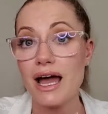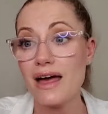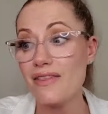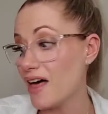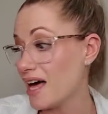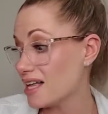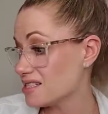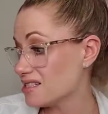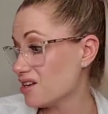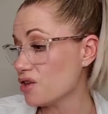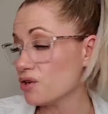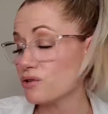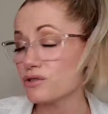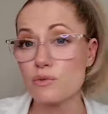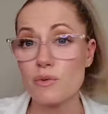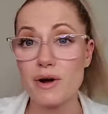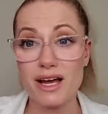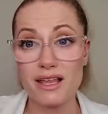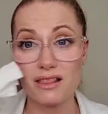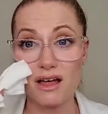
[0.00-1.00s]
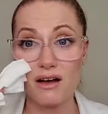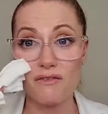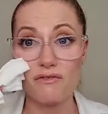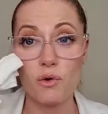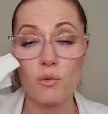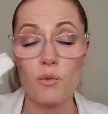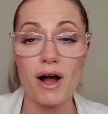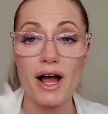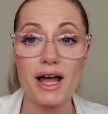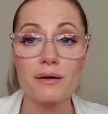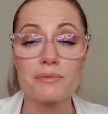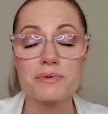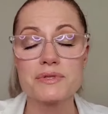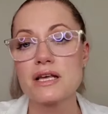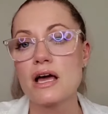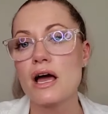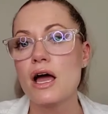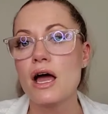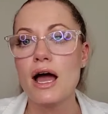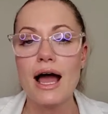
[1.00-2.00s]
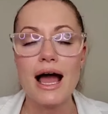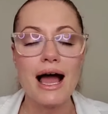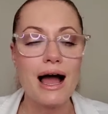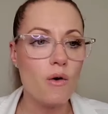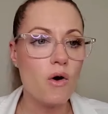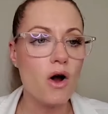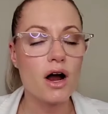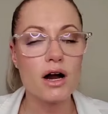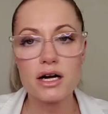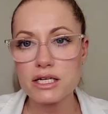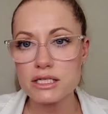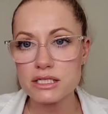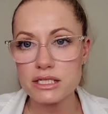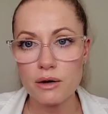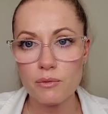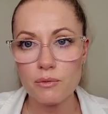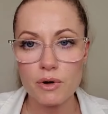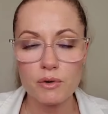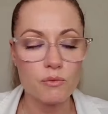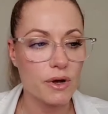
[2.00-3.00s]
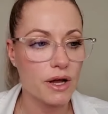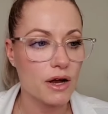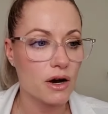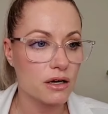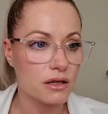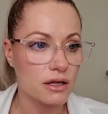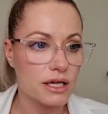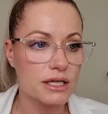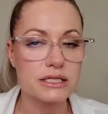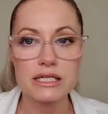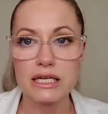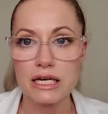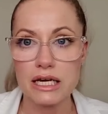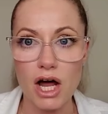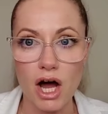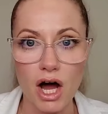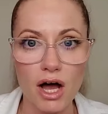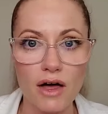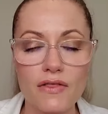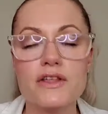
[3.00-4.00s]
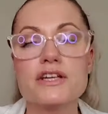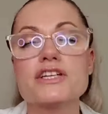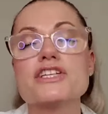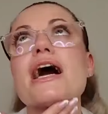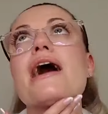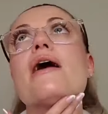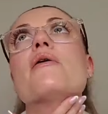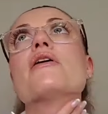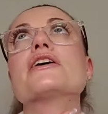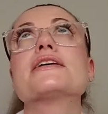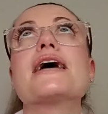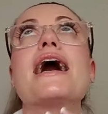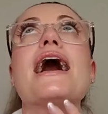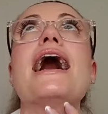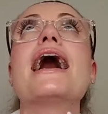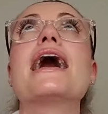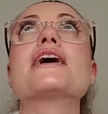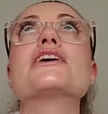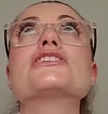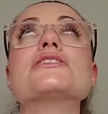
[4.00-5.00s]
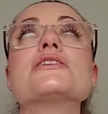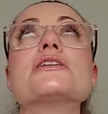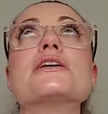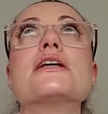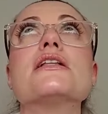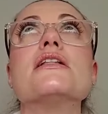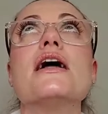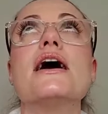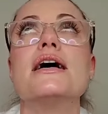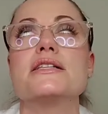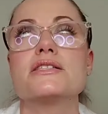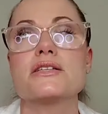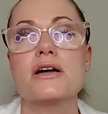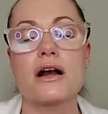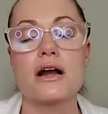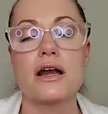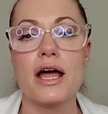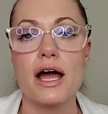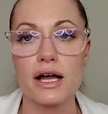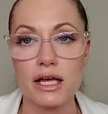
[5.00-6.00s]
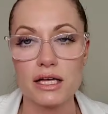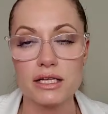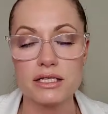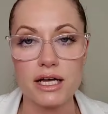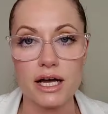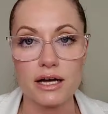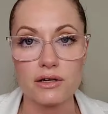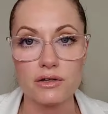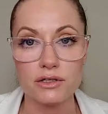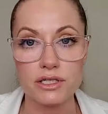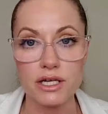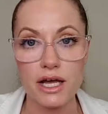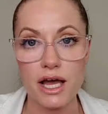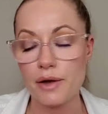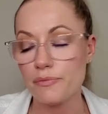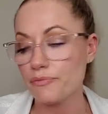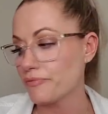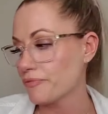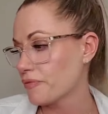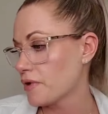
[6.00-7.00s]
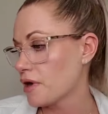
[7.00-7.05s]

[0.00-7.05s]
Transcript: And that's another reason why I love the wipes. How hard is it when we are cleansing not in the shower to actually cleanse our neck and decollete?